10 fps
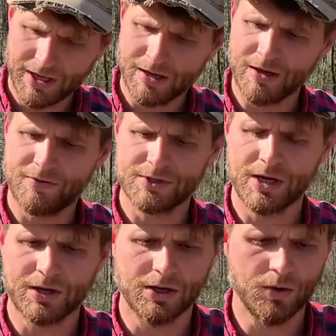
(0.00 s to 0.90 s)
that knife is
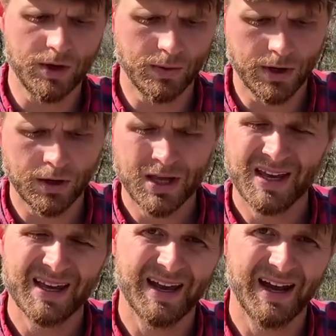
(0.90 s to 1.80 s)
not going to go anywhere.
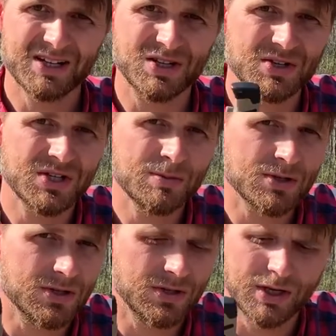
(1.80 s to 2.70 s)
And actually, it
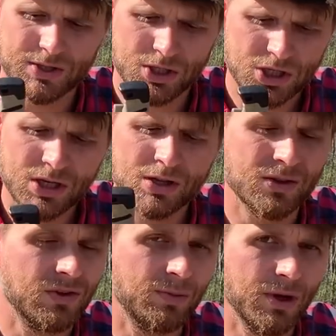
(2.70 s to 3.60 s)
seems as a
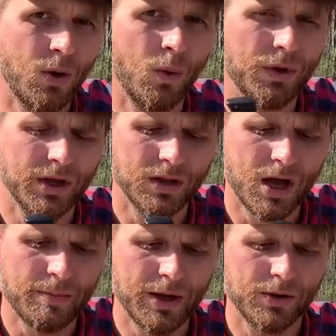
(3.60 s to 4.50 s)
sheath to be holding a
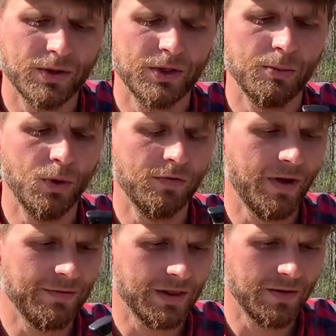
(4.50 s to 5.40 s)
lot better than the Mora
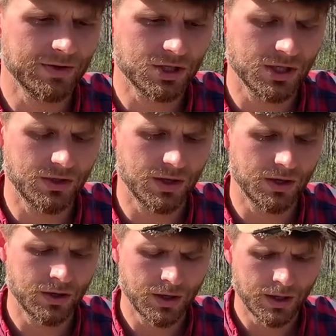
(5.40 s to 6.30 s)
511 sheath
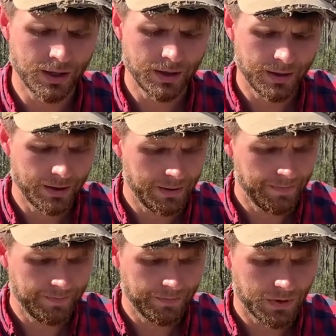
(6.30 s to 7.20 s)
did.
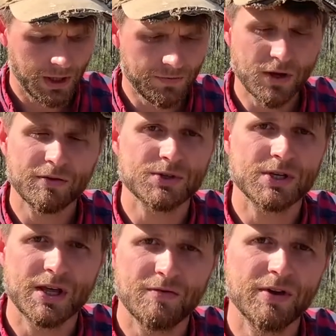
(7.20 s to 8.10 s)
If you haven't
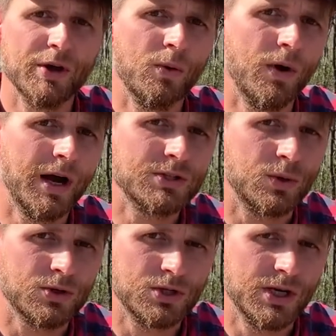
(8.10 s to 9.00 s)
seen that video where I
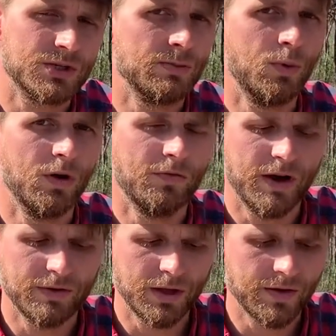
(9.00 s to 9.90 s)
torture test a Mora
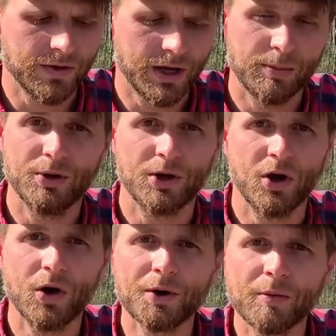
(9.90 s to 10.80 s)
511, I'll put a
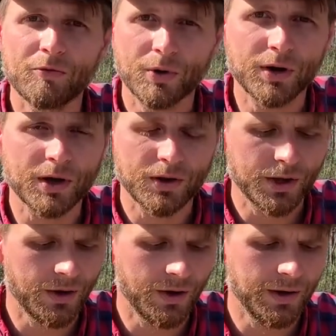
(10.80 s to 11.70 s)
card up for you to
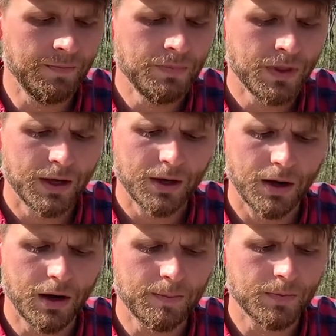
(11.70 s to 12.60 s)
click on.
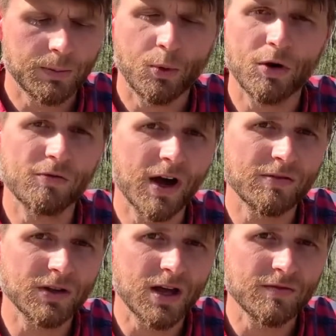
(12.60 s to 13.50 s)
The Mora
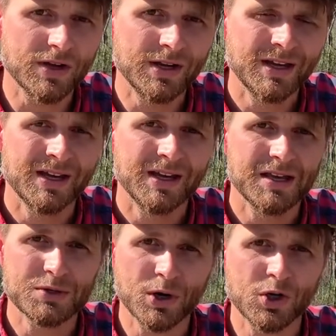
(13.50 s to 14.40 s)
511
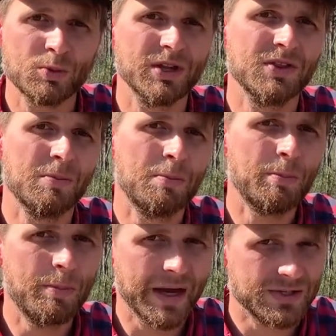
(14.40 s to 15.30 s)
is arguably the
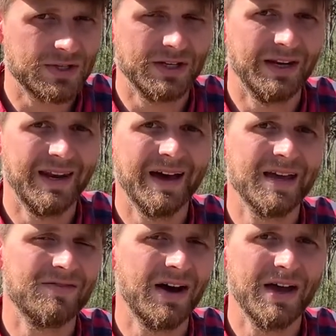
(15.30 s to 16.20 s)
best
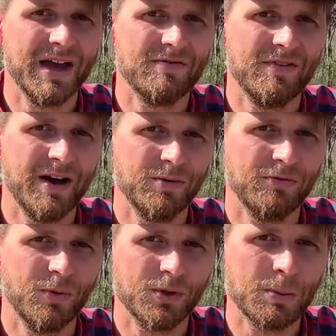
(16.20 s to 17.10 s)
knife I have found
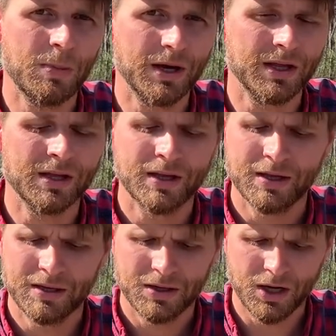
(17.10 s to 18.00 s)
for the money.
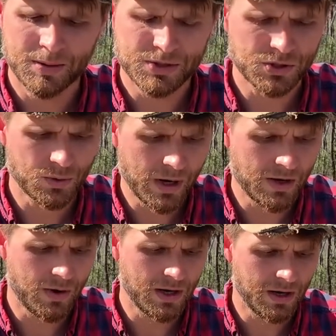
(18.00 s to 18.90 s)
It's a great,
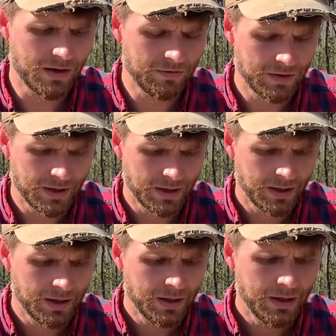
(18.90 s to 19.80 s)
great knife.
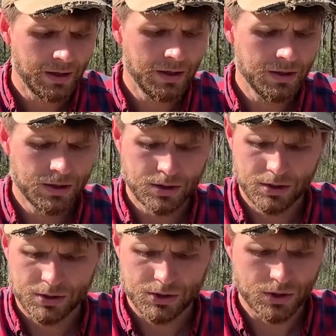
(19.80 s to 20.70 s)

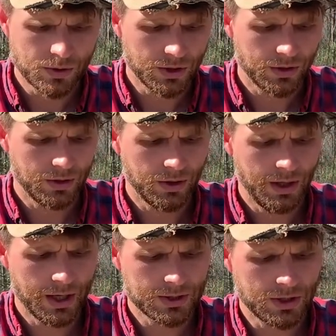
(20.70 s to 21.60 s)
So
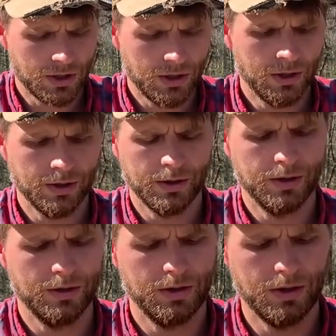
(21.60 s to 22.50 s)
next in our
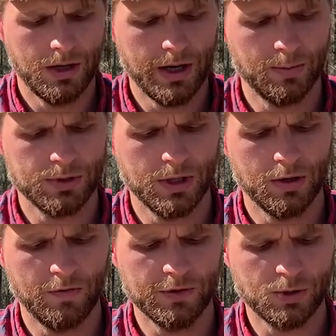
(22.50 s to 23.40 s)
items here in
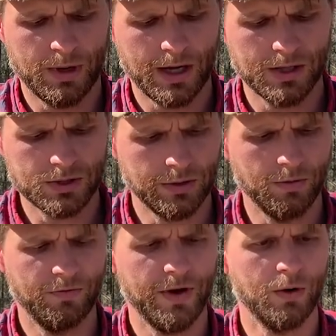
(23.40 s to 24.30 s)
our adventure pack is a little
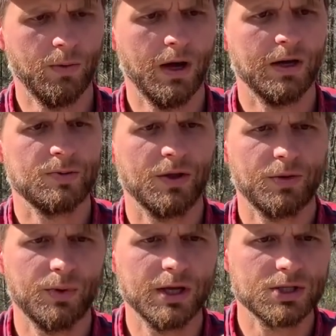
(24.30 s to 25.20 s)
ferro rod. It's about
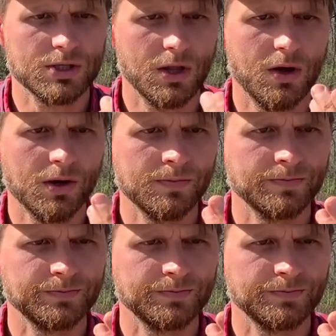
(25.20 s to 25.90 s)
3 inches long.